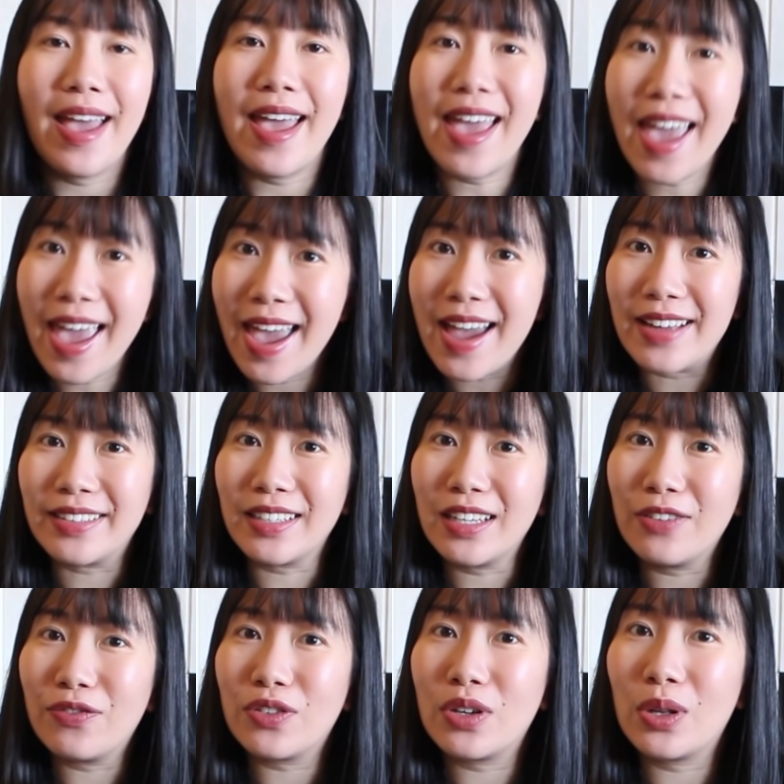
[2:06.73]
And
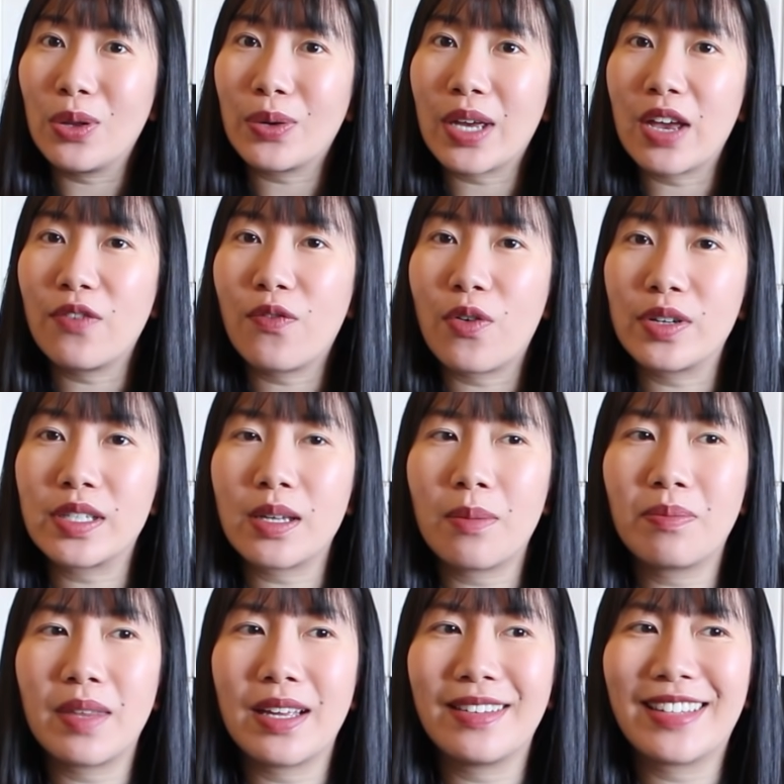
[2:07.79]
if you're looking for
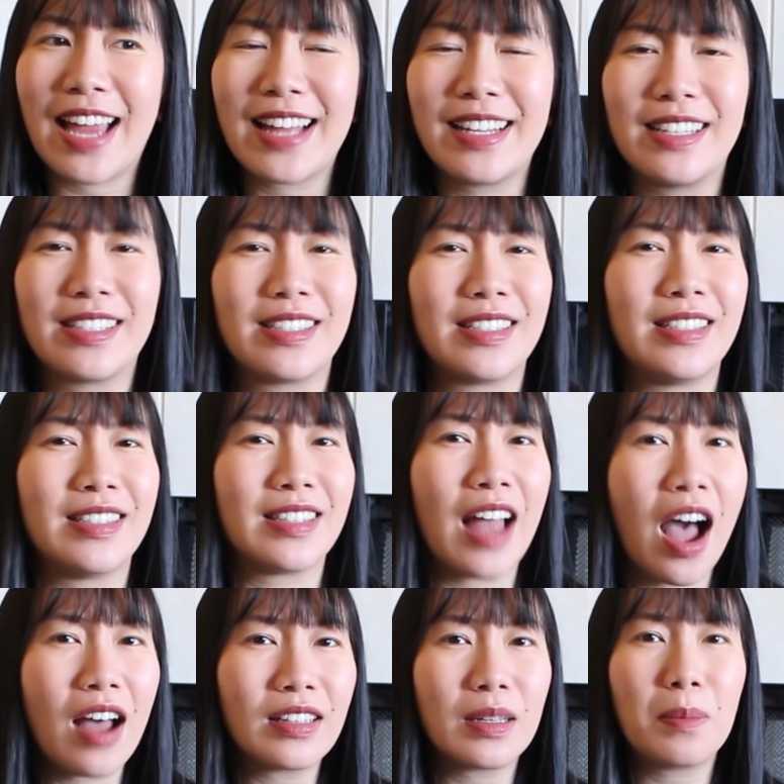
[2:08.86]
something that is
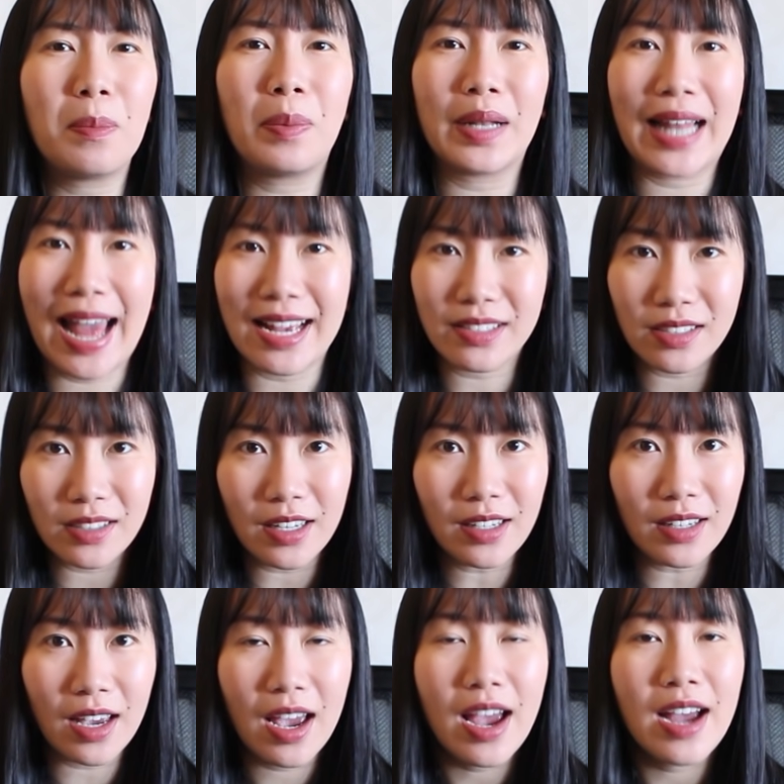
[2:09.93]
not
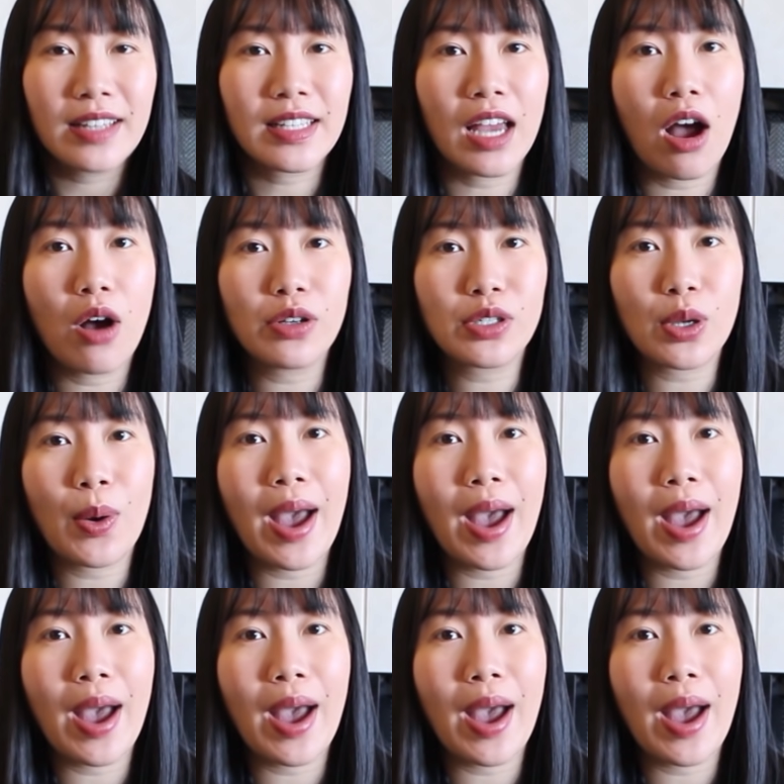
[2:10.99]
plastic, they also